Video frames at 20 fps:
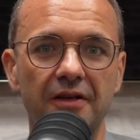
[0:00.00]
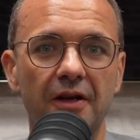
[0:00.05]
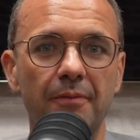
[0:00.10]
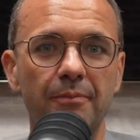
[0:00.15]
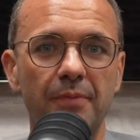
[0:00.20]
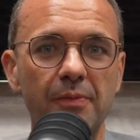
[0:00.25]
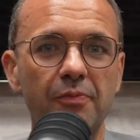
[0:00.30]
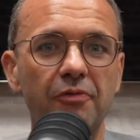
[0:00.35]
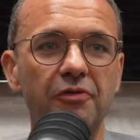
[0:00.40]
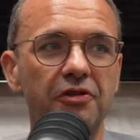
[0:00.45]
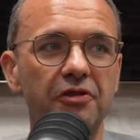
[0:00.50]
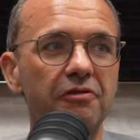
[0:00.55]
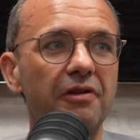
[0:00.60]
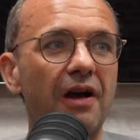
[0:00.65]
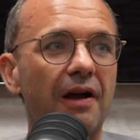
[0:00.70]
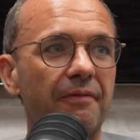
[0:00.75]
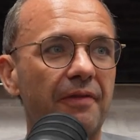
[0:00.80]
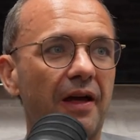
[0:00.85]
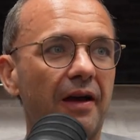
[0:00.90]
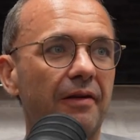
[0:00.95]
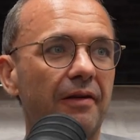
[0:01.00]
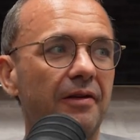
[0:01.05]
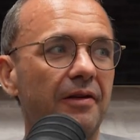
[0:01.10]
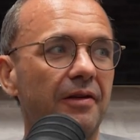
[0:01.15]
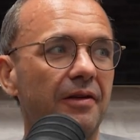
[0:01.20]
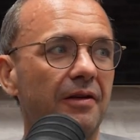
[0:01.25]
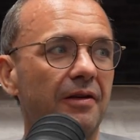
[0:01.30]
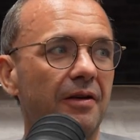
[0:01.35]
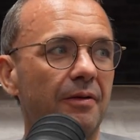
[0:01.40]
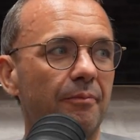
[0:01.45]
people do have that.
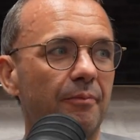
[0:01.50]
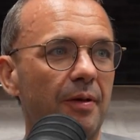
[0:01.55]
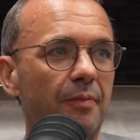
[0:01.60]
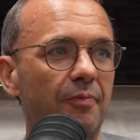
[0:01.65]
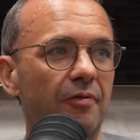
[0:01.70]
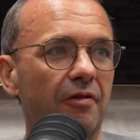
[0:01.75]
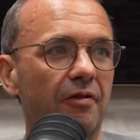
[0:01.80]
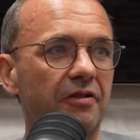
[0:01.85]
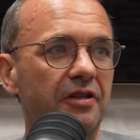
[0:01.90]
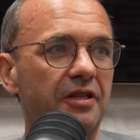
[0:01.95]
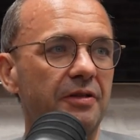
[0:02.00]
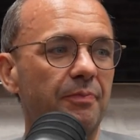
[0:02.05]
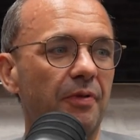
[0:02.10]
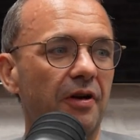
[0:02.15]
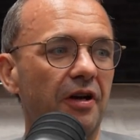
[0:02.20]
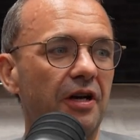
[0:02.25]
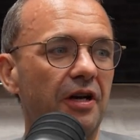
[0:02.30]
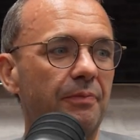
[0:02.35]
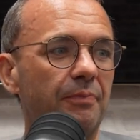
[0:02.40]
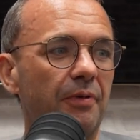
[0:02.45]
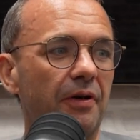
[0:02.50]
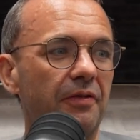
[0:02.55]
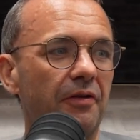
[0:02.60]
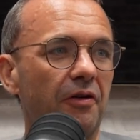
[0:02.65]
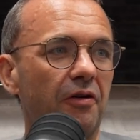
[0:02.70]
People are inspired by the